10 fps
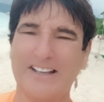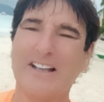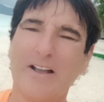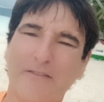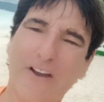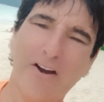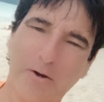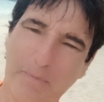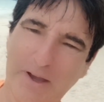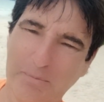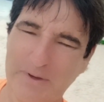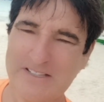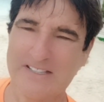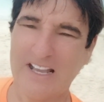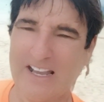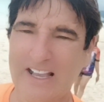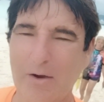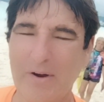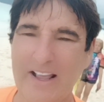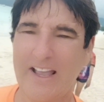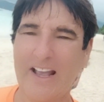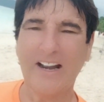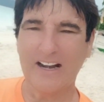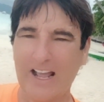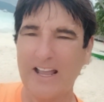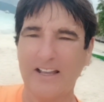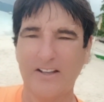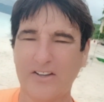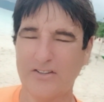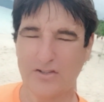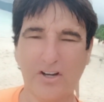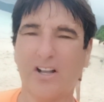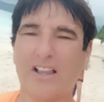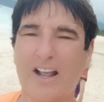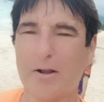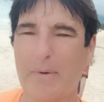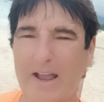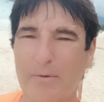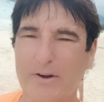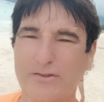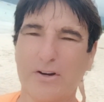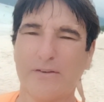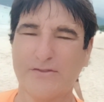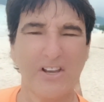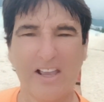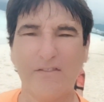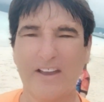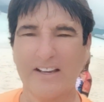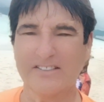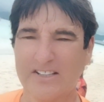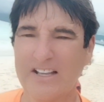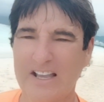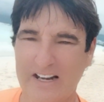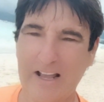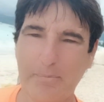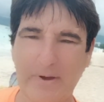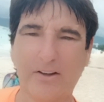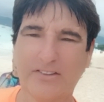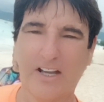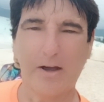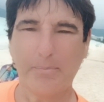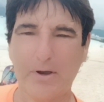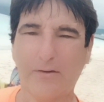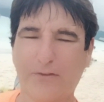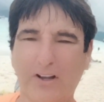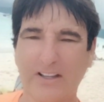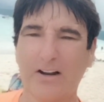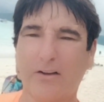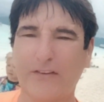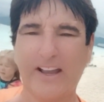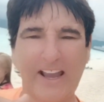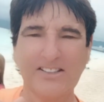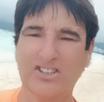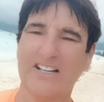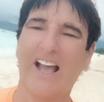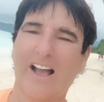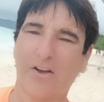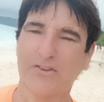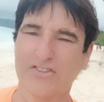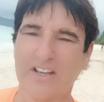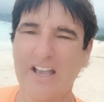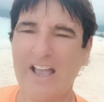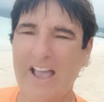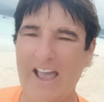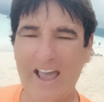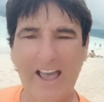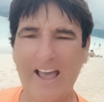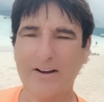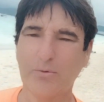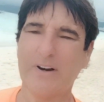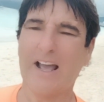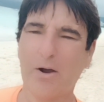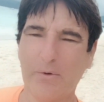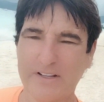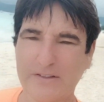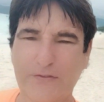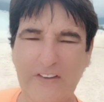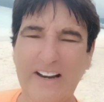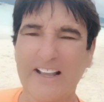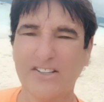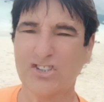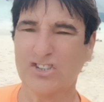Very big mistake. I went ahead and I took a lot of my reserve savings and I built a beautiful little vacation house. And when I was finished,